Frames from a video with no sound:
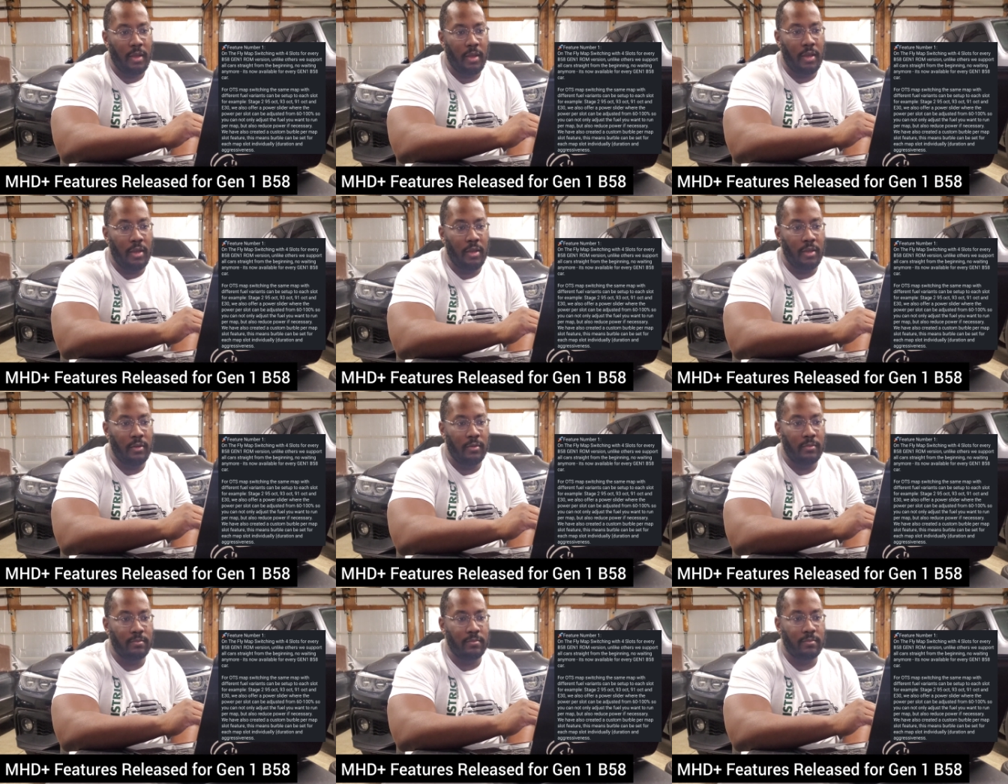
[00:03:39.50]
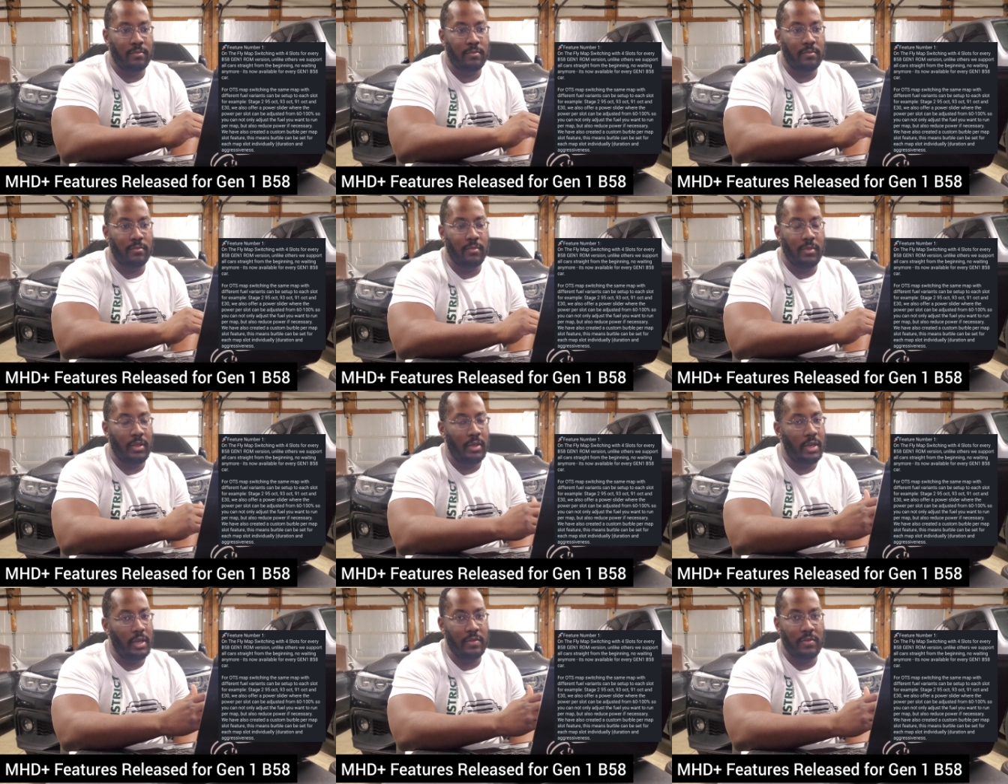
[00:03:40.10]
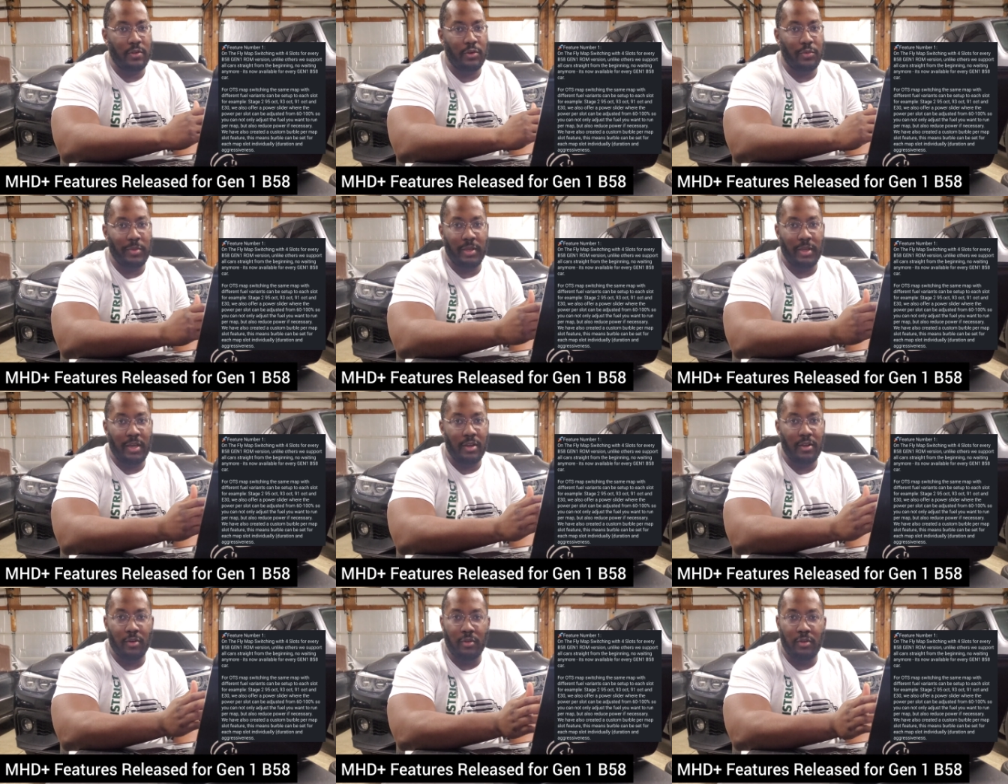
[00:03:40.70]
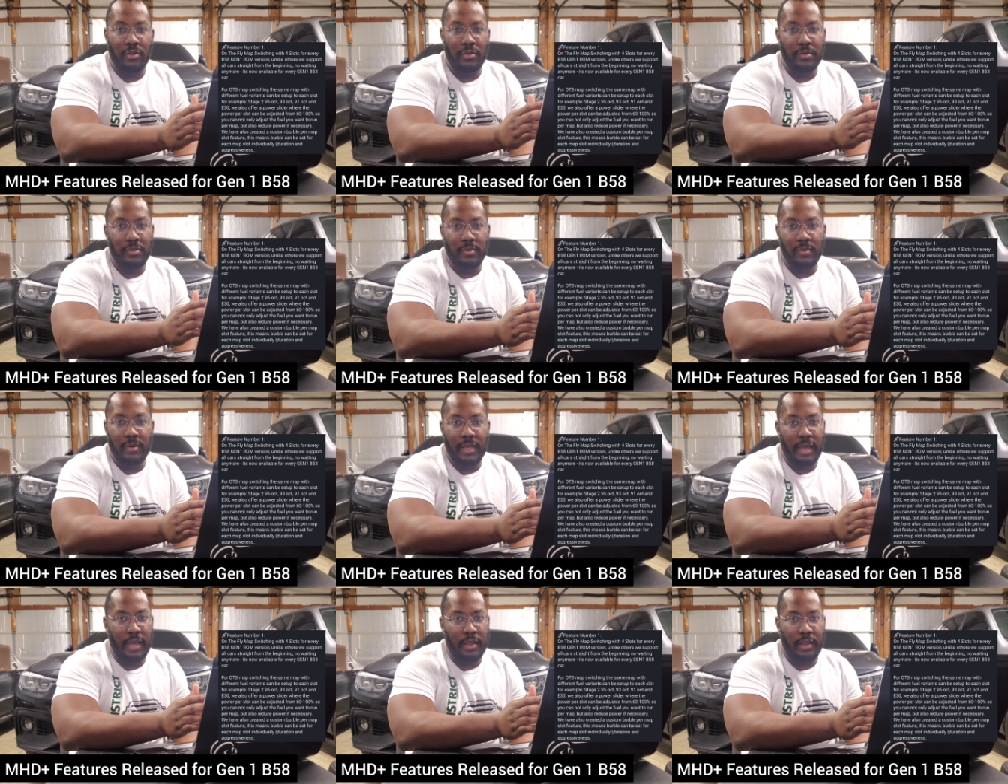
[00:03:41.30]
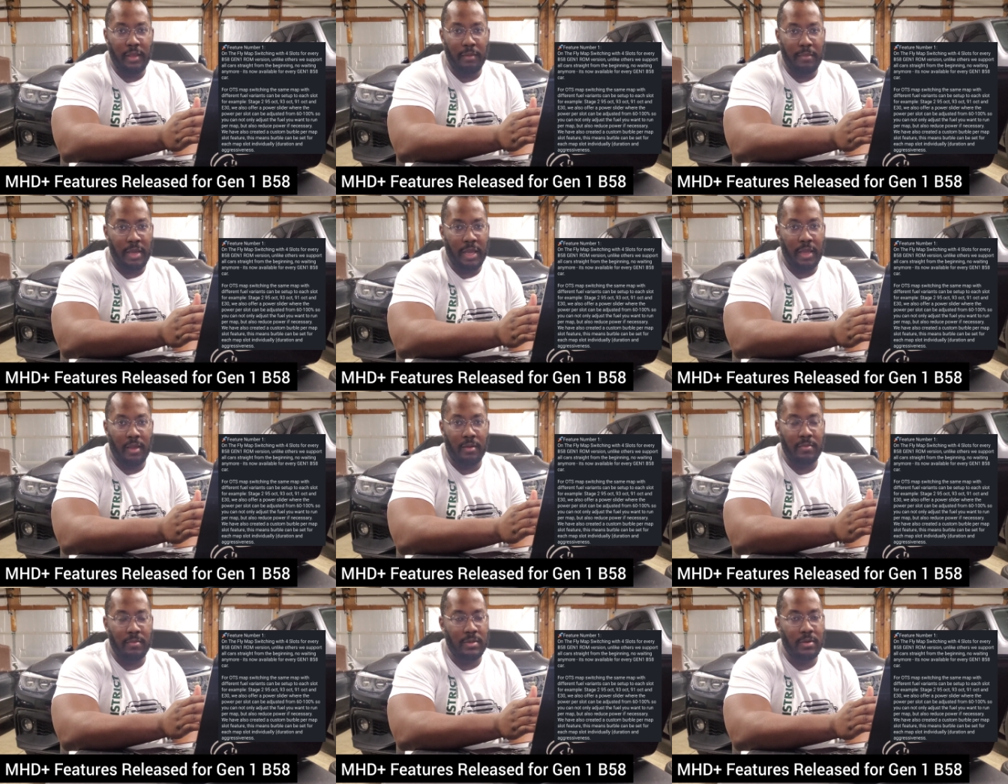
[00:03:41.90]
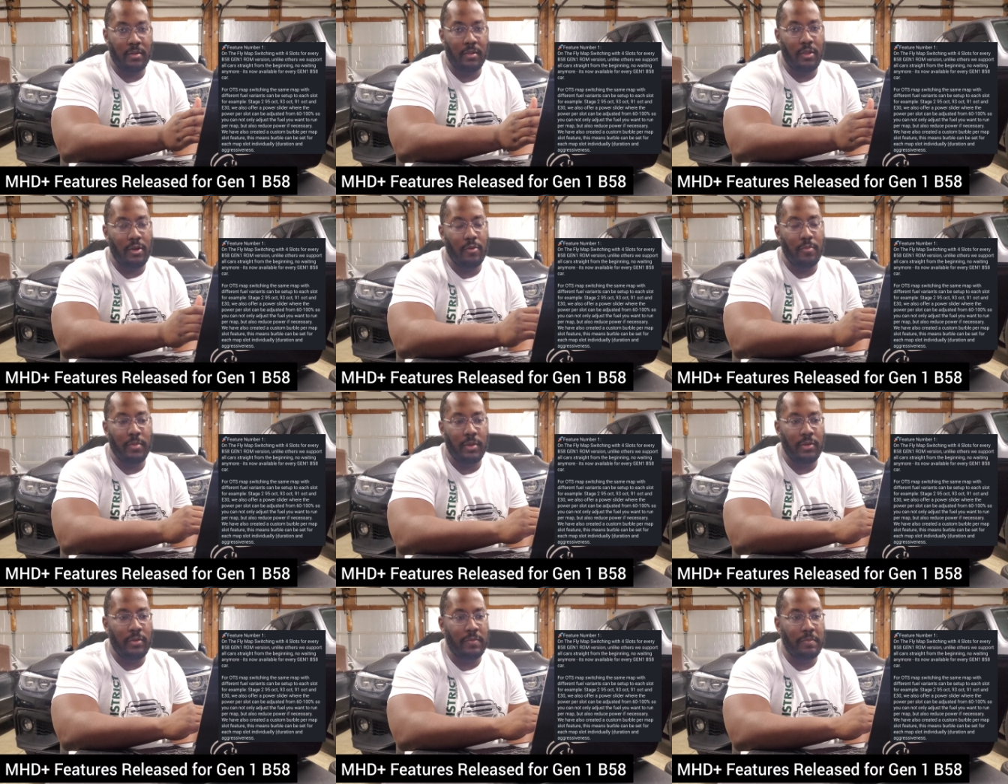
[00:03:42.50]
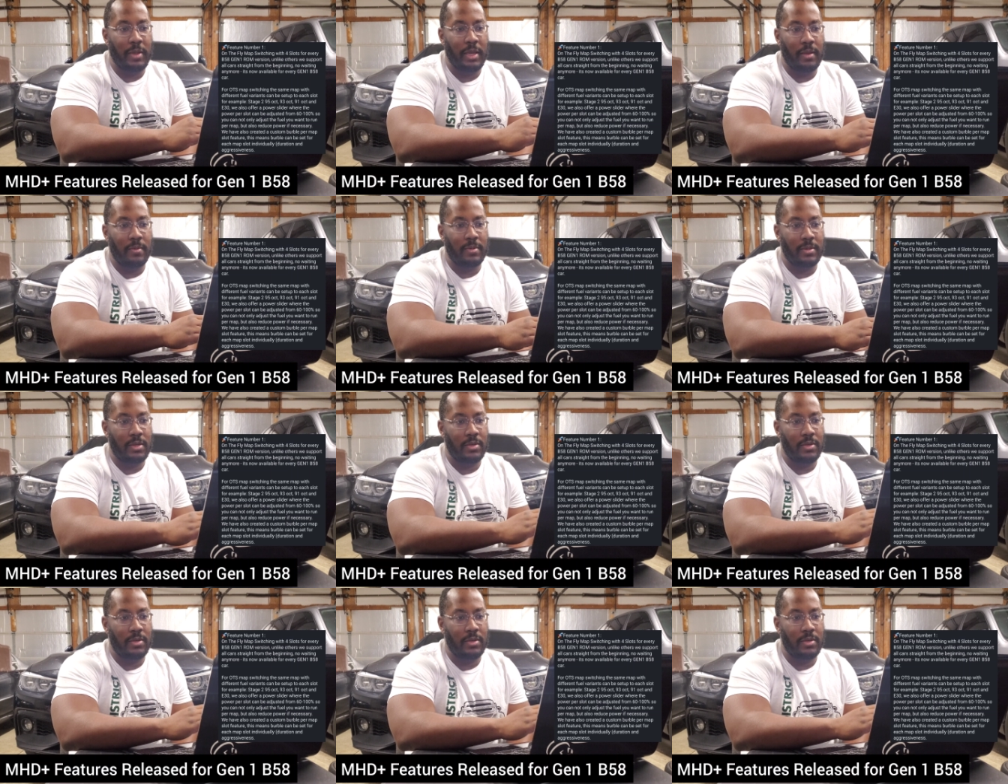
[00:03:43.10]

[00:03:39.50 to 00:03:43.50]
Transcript: Um, you guys know me, I don't do daily maps or low boost maps.